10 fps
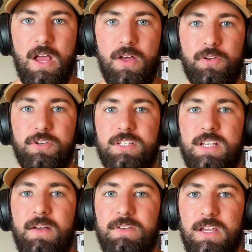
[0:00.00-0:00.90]
there's this
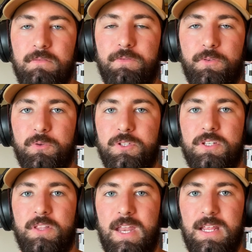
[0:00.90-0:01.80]
heavy influence
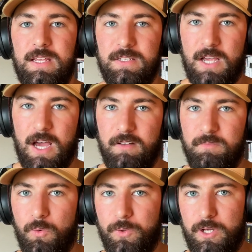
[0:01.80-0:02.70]
that is kind of
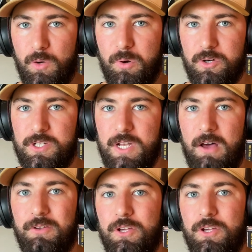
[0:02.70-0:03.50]
molding your personality.